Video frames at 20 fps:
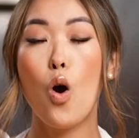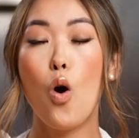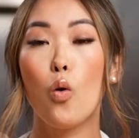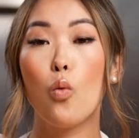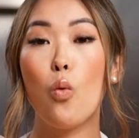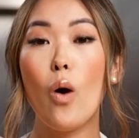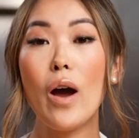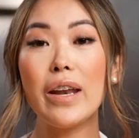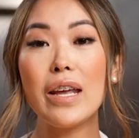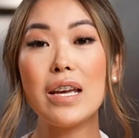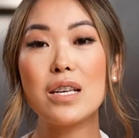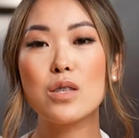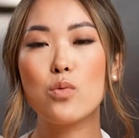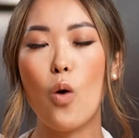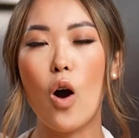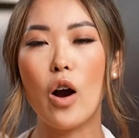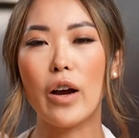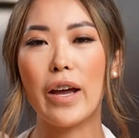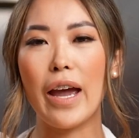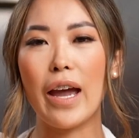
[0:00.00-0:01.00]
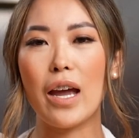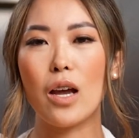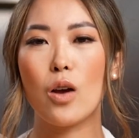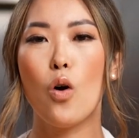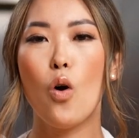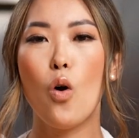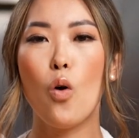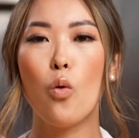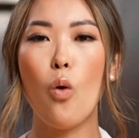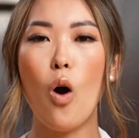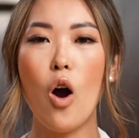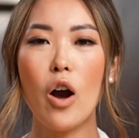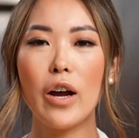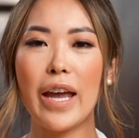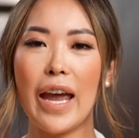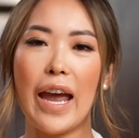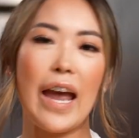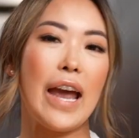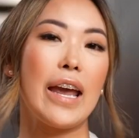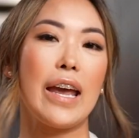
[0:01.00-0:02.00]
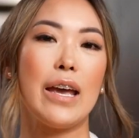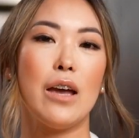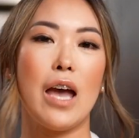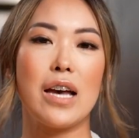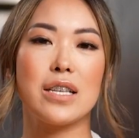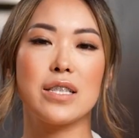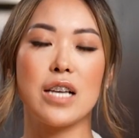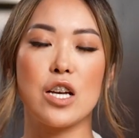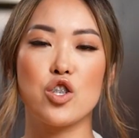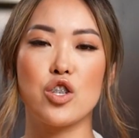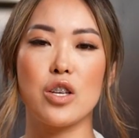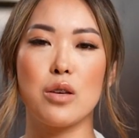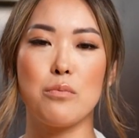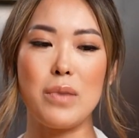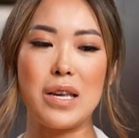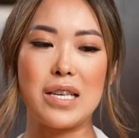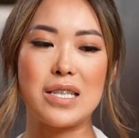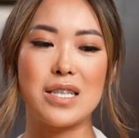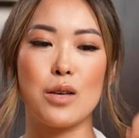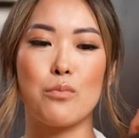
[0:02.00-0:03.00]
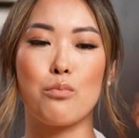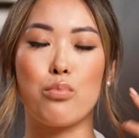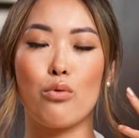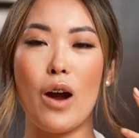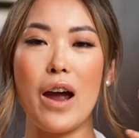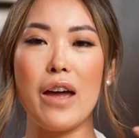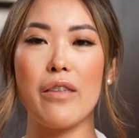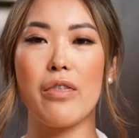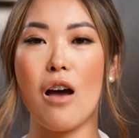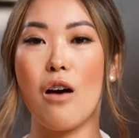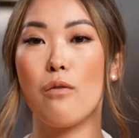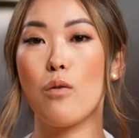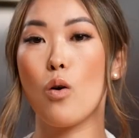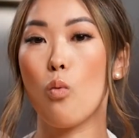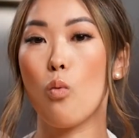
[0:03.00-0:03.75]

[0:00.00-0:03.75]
What is WOK HEI? WOK HEI essentially means the breath of a